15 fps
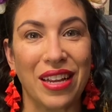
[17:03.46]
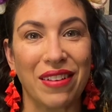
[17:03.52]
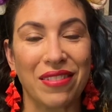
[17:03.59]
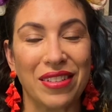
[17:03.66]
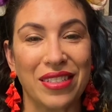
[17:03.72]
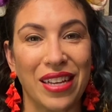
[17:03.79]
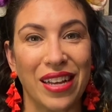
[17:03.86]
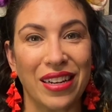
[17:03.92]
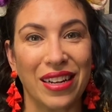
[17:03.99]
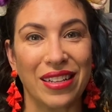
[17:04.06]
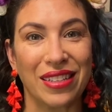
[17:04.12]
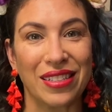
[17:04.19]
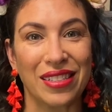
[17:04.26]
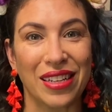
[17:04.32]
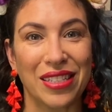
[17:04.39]
of the Dead and
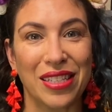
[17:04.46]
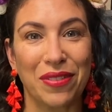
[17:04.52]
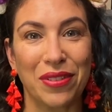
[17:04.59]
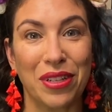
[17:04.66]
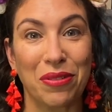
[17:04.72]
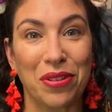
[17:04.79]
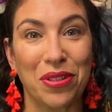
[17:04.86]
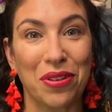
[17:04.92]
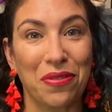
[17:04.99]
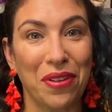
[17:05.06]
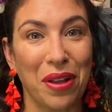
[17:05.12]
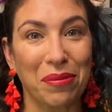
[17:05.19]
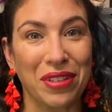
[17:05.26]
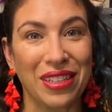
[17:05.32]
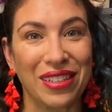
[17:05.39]
this activity with your
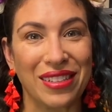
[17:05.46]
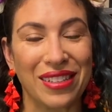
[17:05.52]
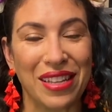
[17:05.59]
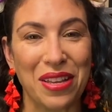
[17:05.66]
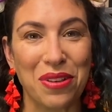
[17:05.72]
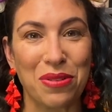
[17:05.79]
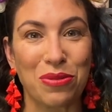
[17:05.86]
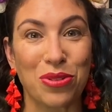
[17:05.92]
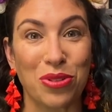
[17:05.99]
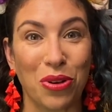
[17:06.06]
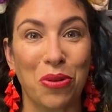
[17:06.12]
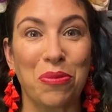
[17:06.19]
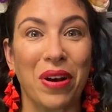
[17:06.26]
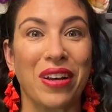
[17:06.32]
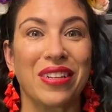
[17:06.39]
family. Thank you so
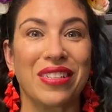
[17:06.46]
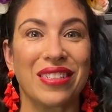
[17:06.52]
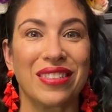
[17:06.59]
much.